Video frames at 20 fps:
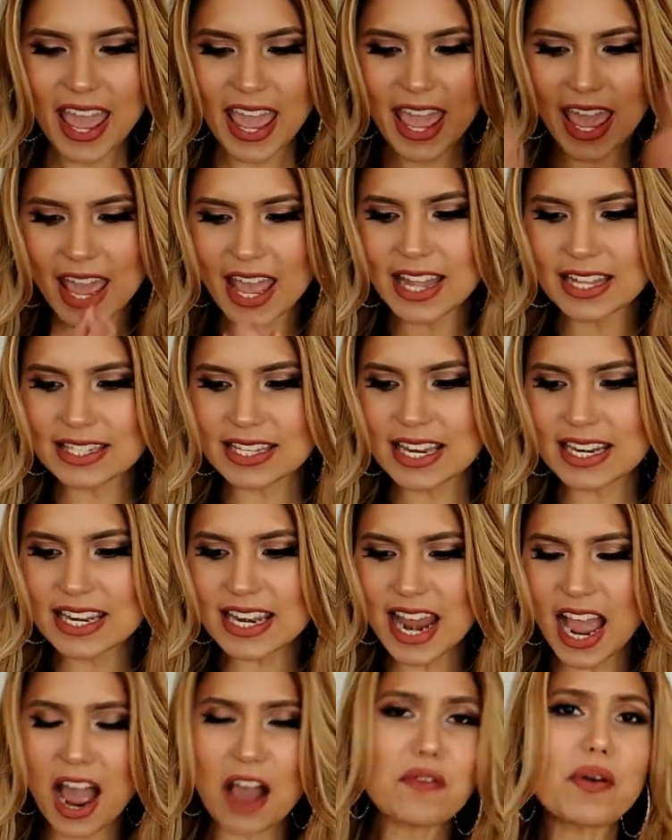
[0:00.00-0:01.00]

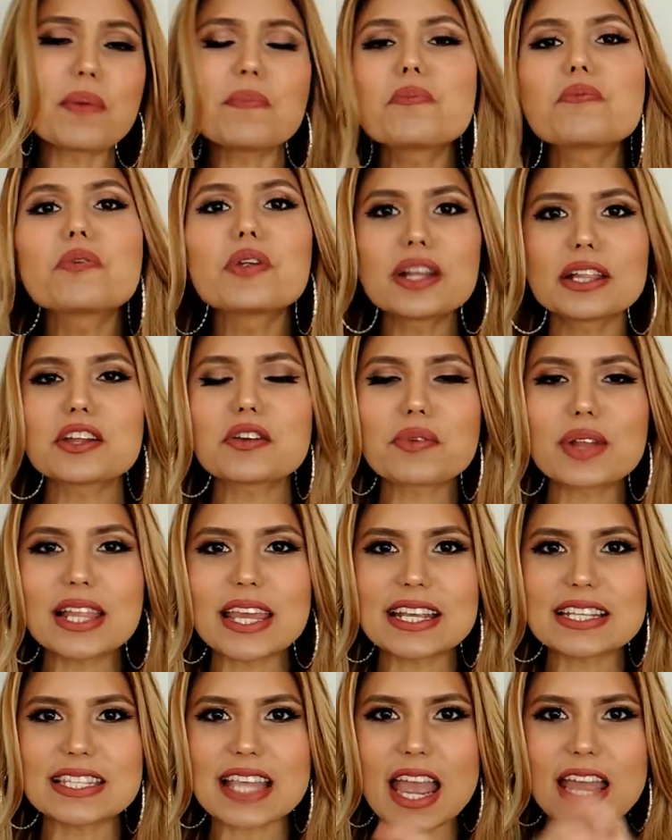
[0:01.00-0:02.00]
And now I'm
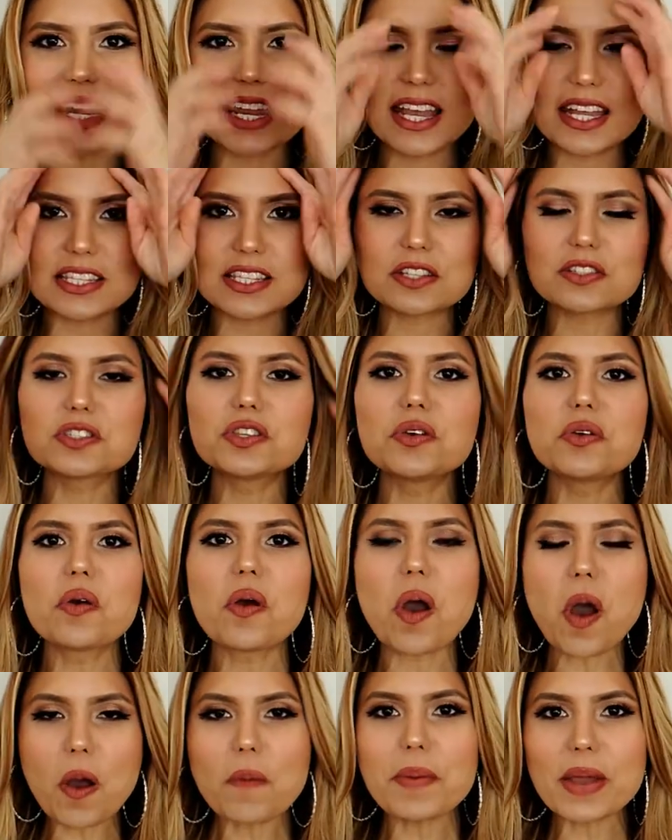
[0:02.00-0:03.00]
really excited
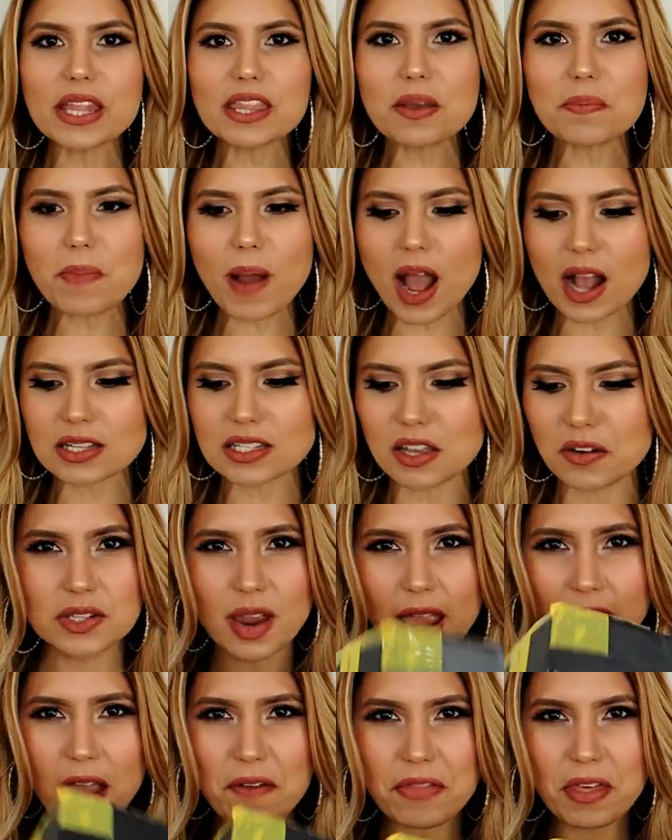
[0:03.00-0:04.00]
to open the box. So
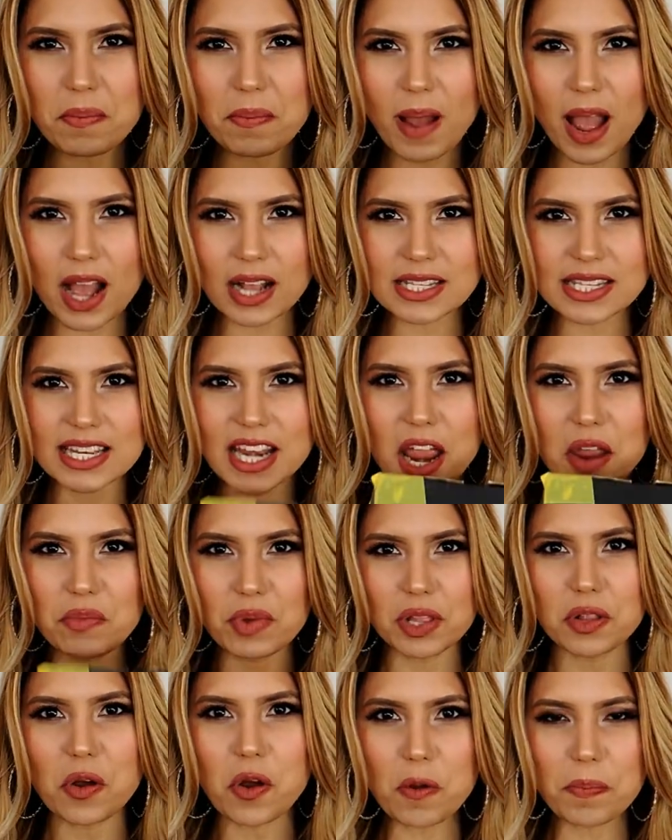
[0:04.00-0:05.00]
I have the box and I
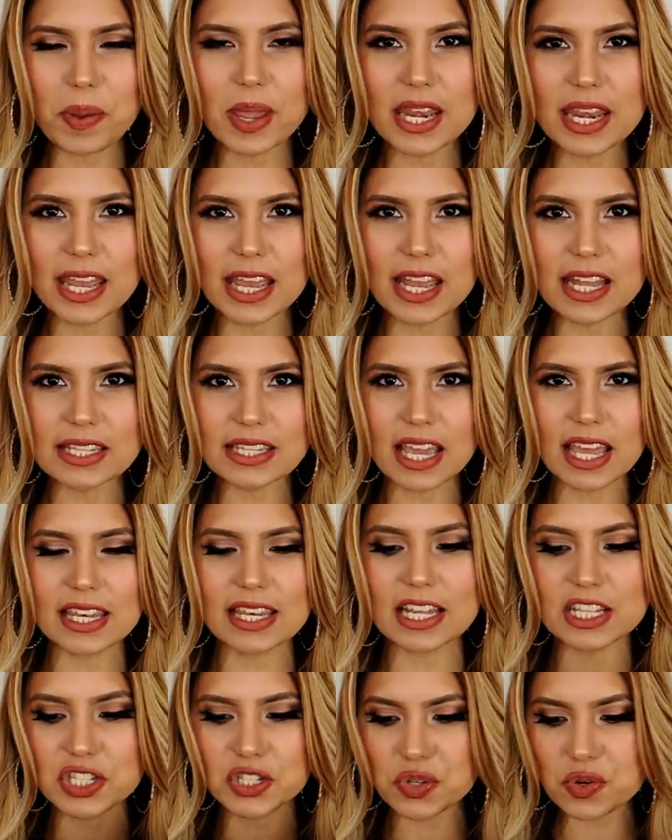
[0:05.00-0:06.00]
will open it,
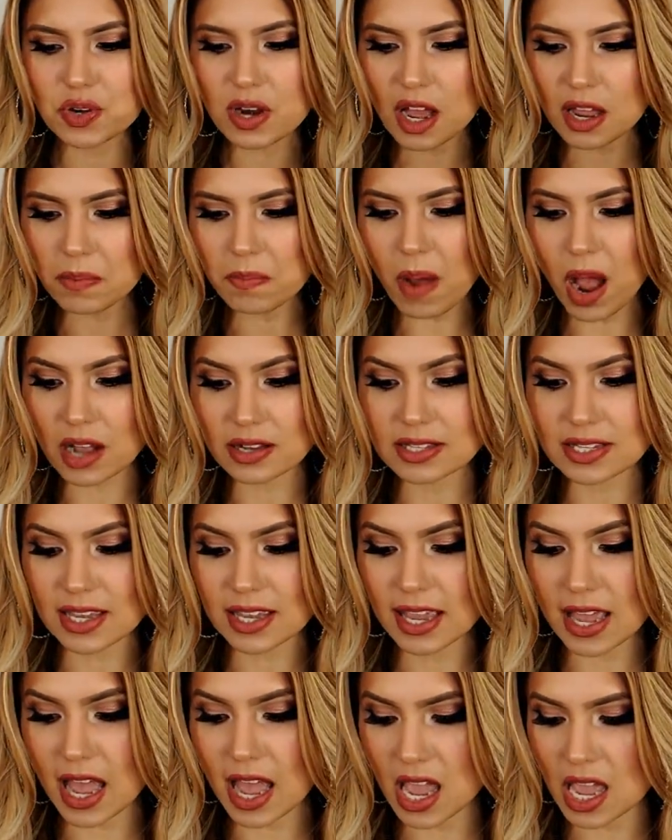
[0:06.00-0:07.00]
and let's do the
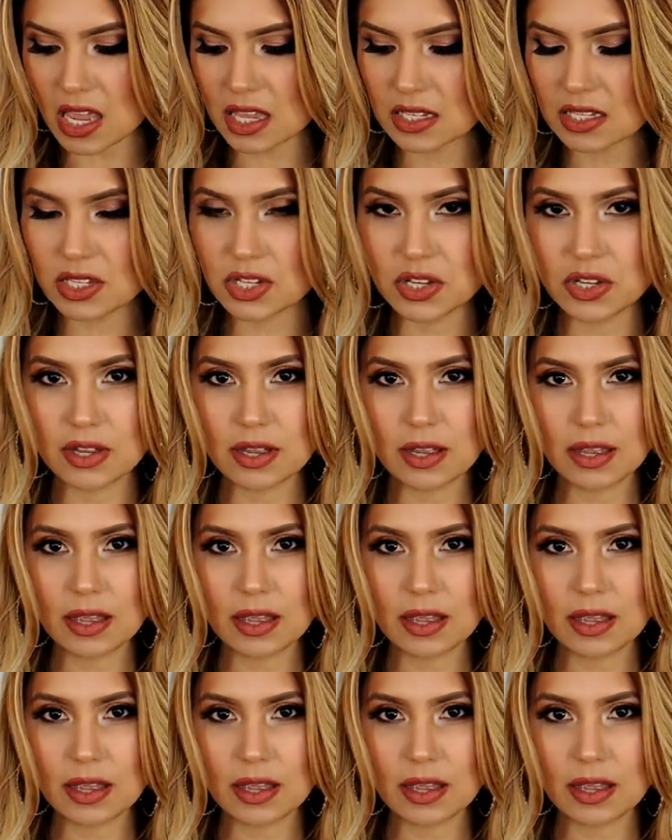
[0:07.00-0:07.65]
unboxing guys.